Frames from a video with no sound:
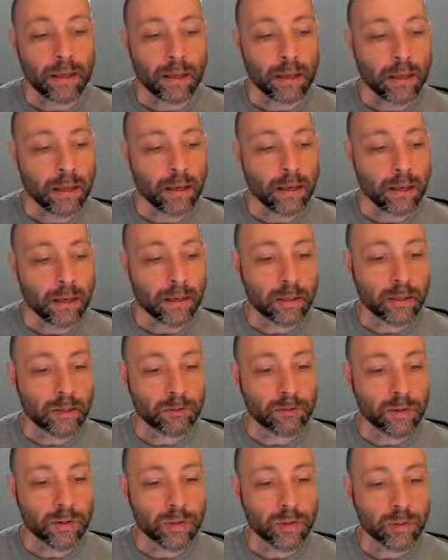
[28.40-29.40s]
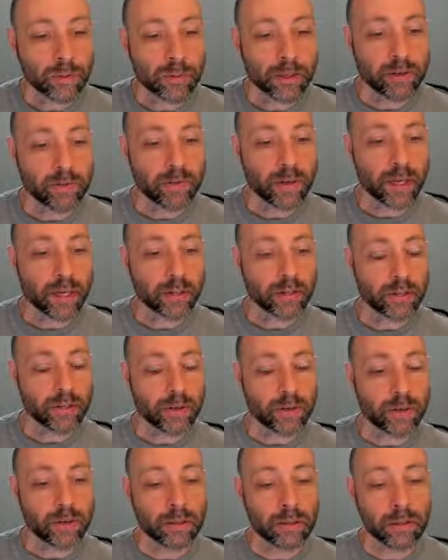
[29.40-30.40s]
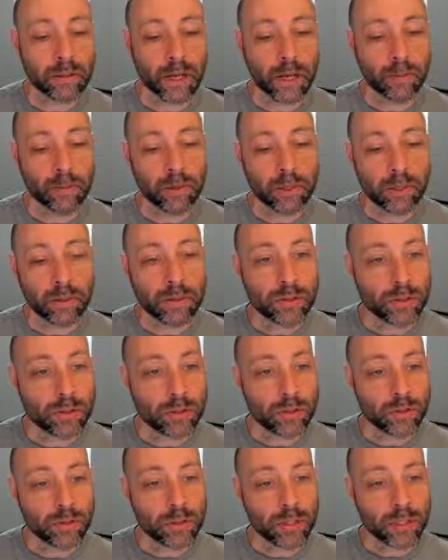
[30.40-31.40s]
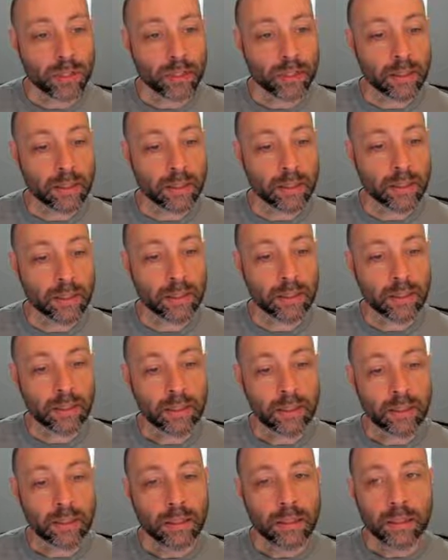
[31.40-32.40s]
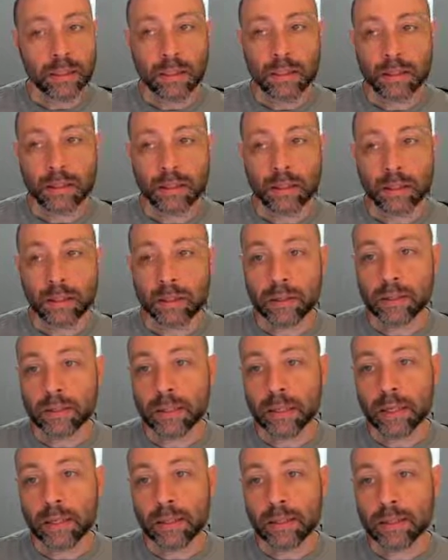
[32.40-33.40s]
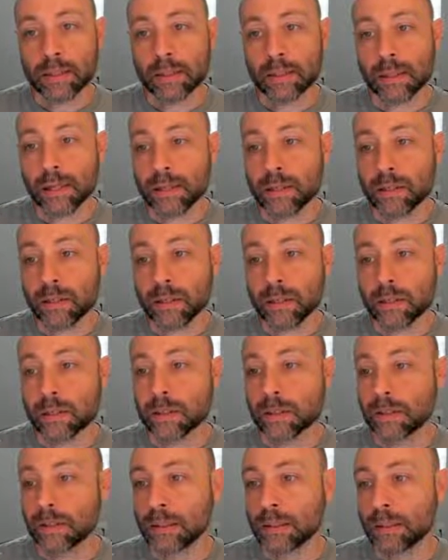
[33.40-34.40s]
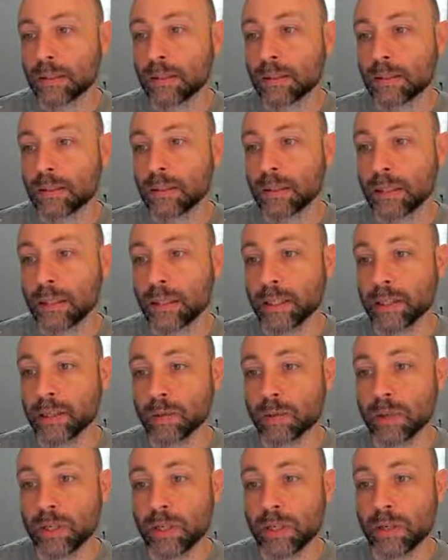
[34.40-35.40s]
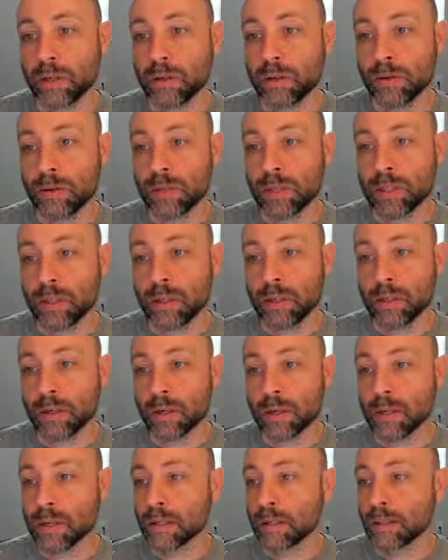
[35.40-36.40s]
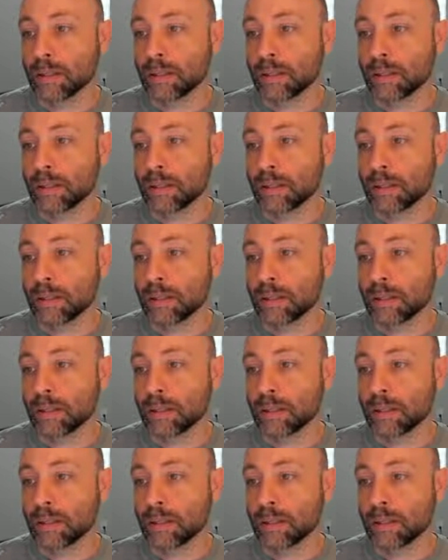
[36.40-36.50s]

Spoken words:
And the first refactor I want to do is there's a slider that gets reused here